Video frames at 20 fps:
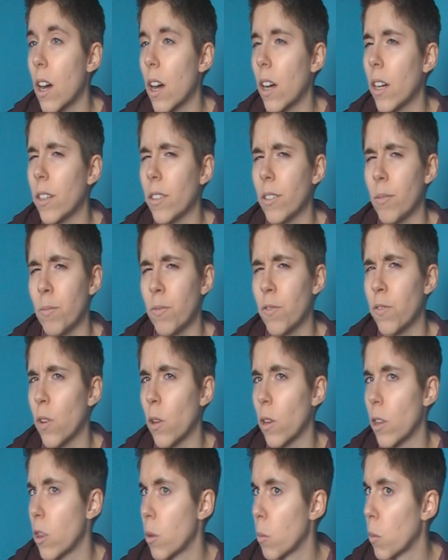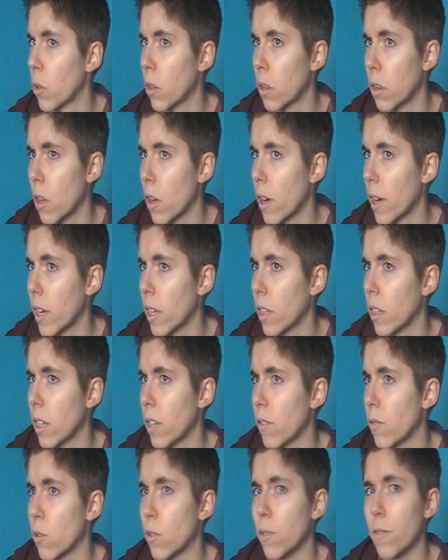I follow them online,
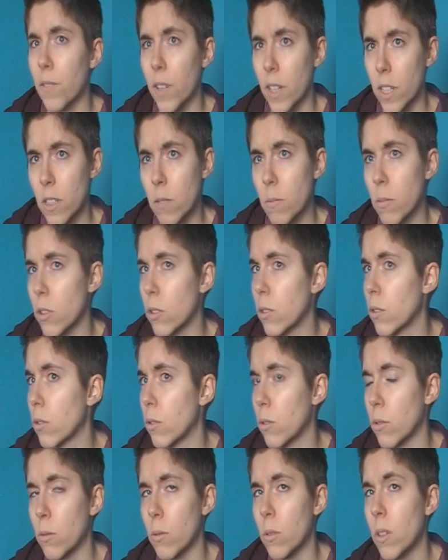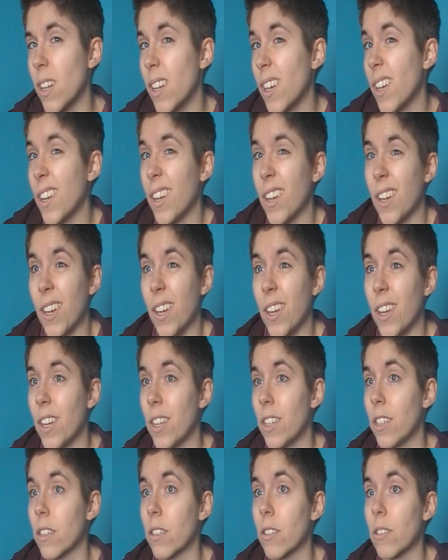either on Facebook or,
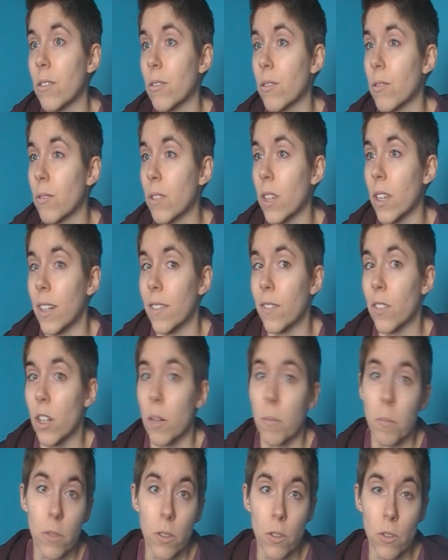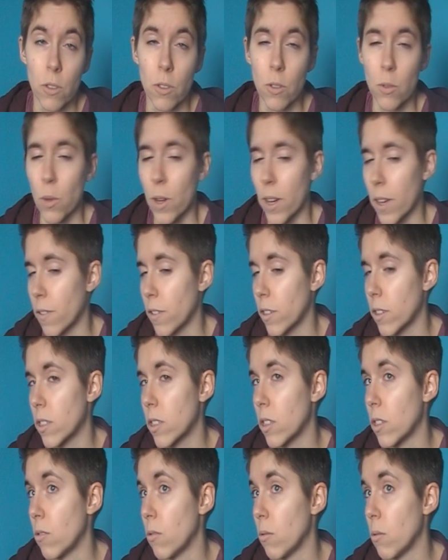you know, they have Tumblr or whatever,
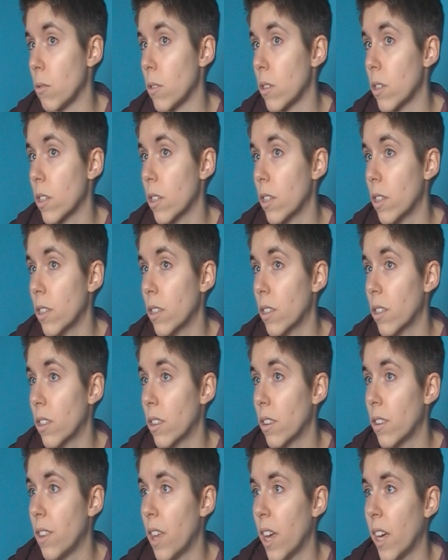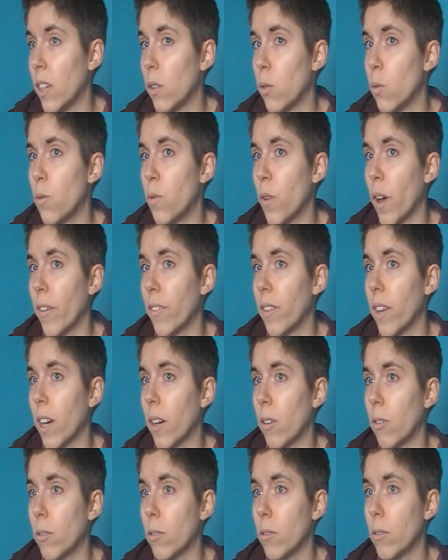so they all found
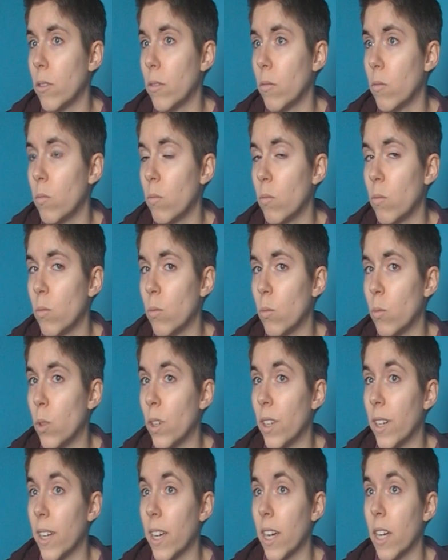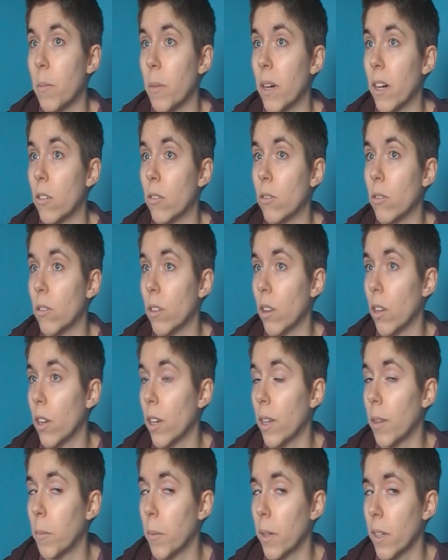out when I came out
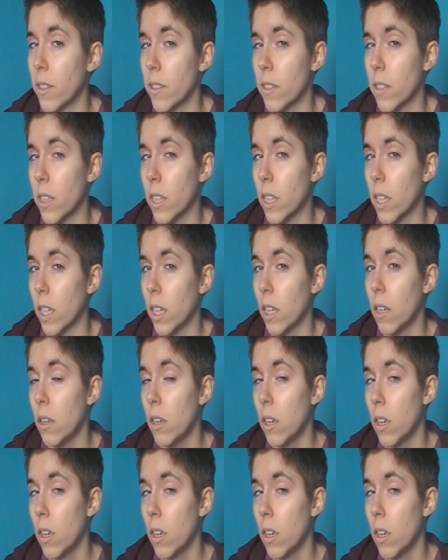online, basically.